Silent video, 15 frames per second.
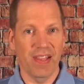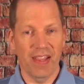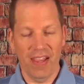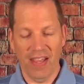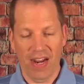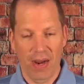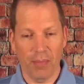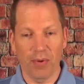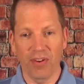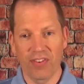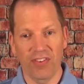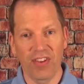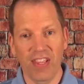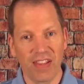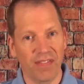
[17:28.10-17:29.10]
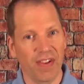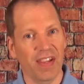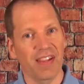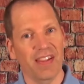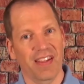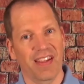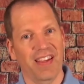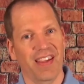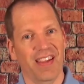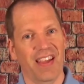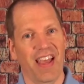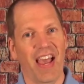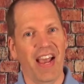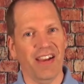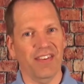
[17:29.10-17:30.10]
And I'm receiving
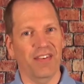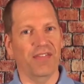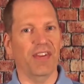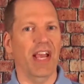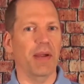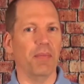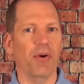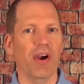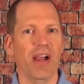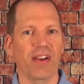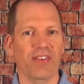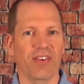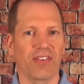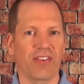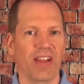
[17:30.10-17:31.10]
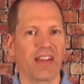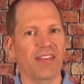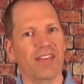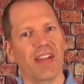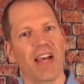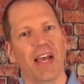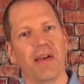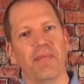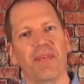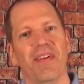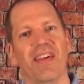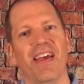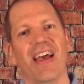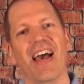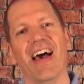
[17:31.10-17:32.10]
active time or exercise time
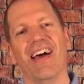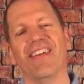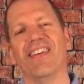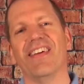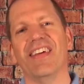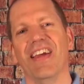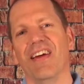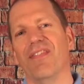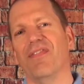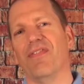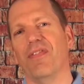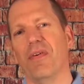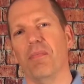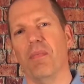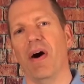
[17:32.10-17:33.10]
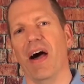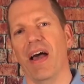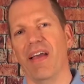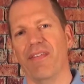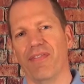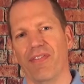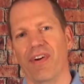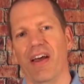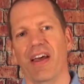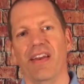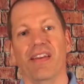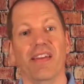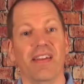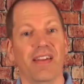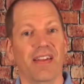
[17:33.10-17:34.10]
as a gift from my
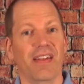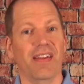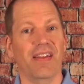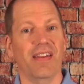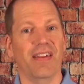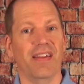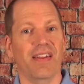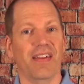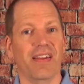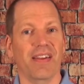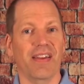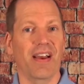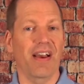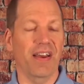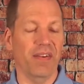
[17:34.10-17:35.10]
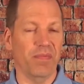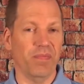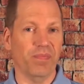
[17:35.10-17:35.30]
friend, God.